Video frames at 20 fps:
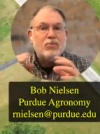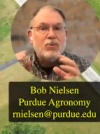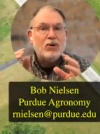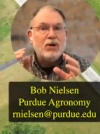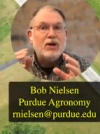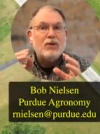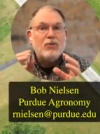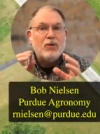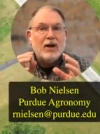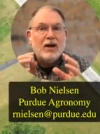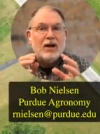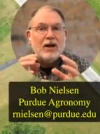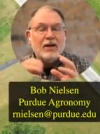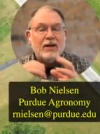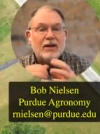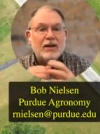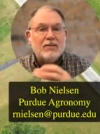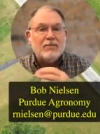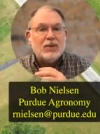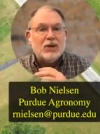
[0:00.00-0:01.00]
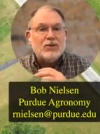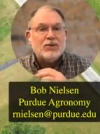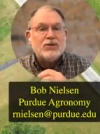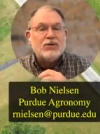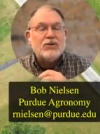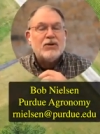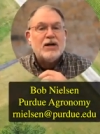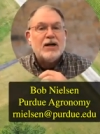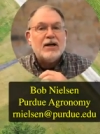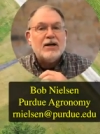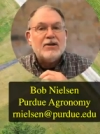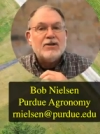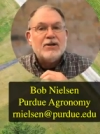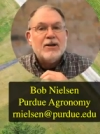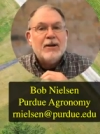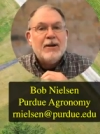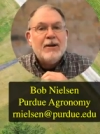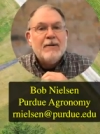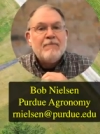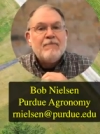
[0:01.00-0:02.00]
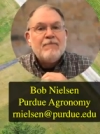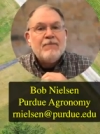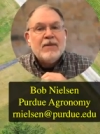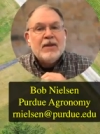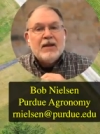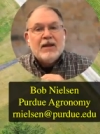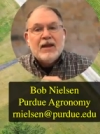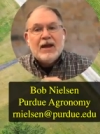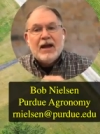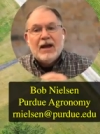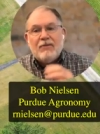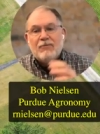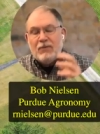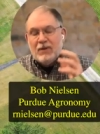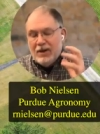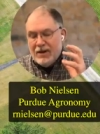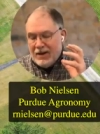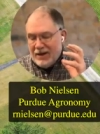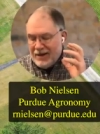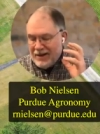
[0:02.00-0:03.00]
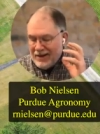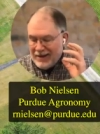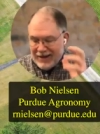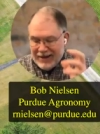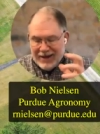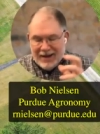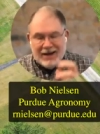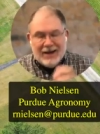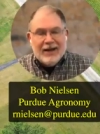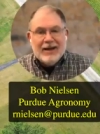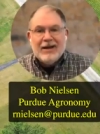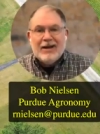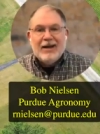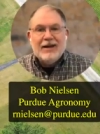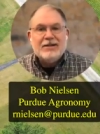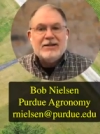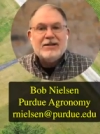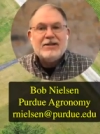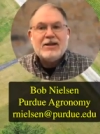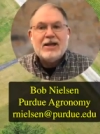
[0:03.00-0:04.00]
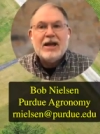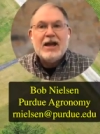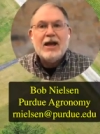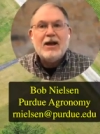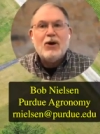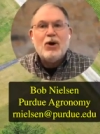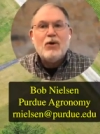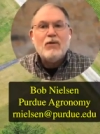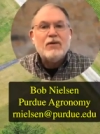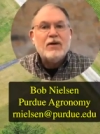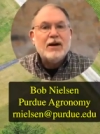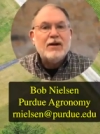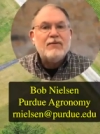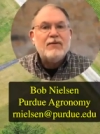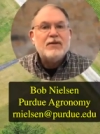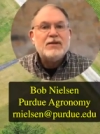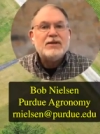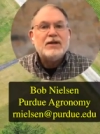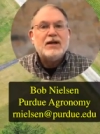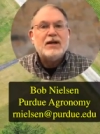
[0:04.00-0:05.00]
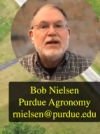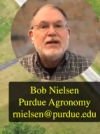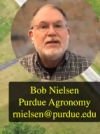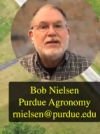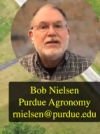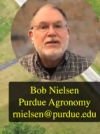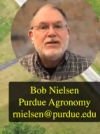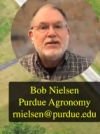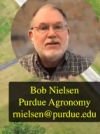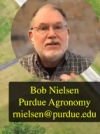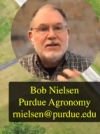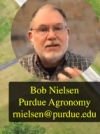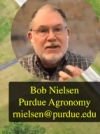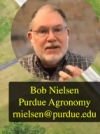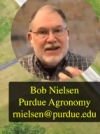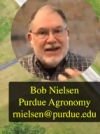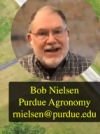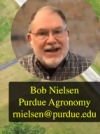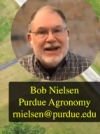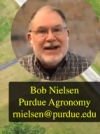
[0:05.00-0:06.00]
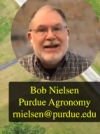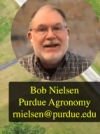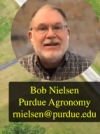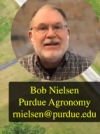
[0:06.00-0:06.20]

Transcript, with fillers: pretty well in most trials. And again, I, I just can't overemphasize to not